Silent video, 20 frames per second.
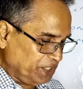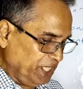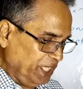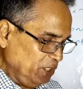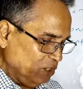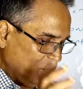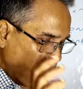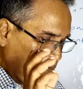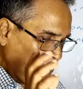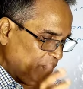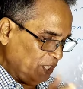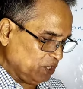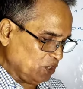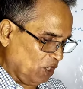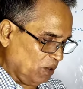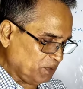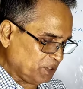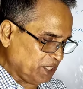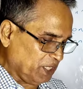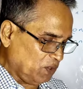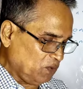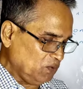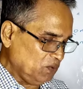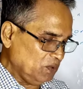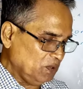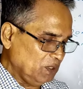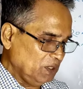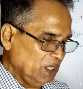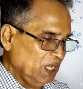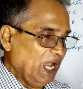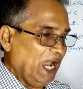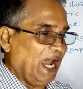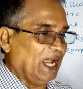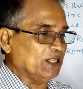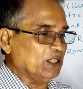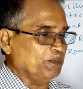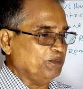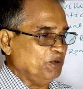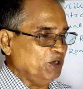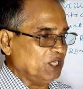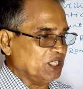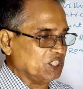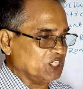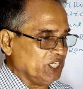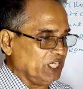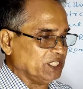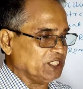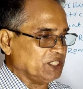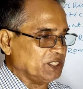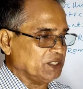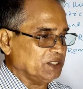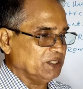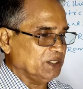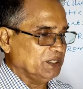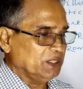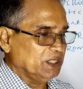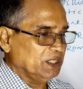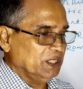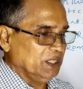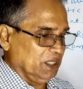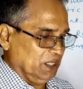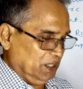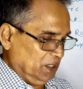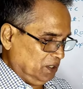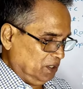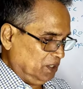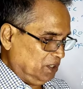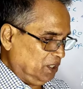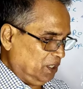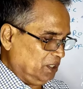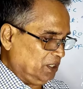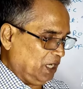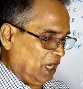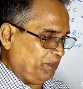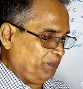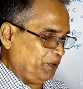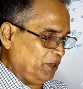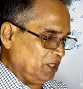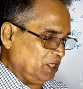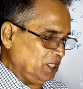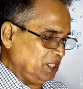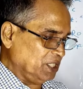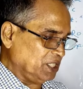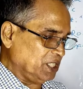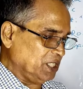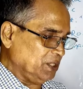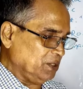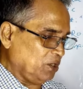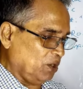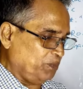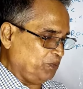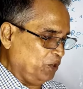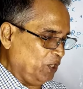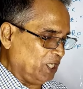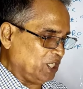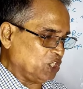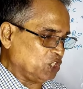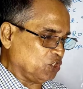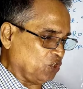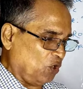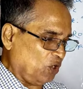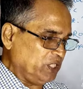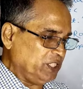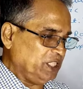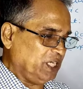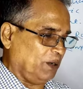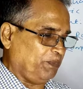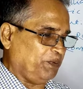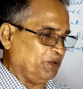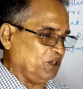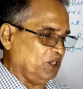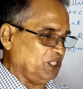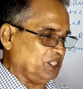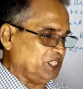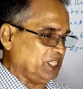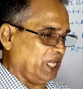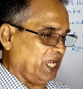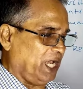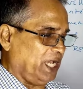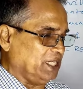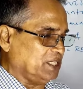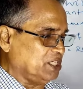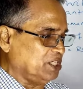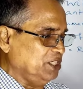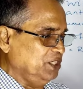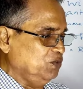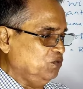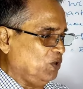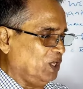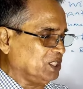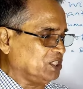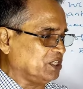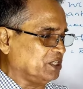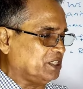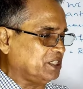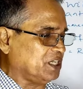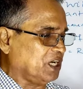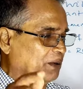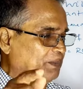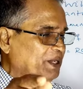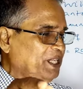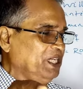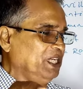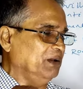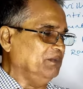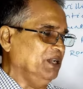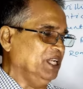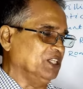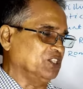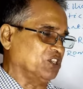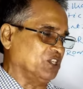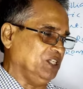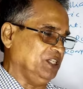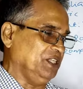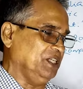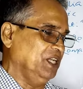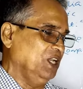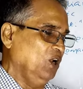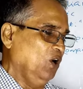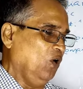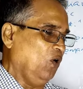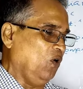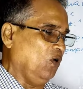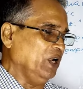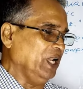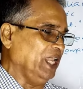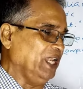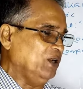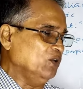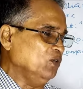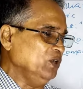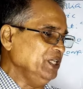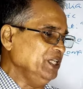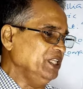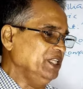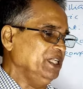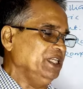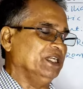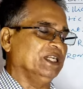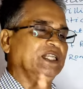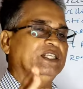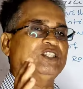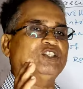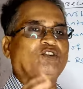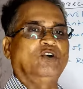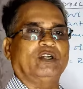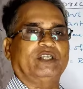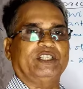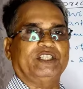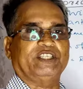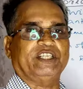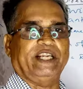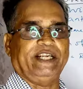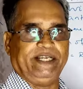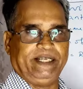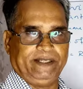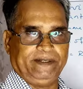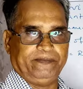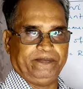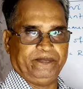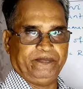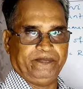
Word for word: Then the poet comes down and the poet says, the daffodils, the poet saw the daffodils as he was traveling aimlessly all alone in English countryside.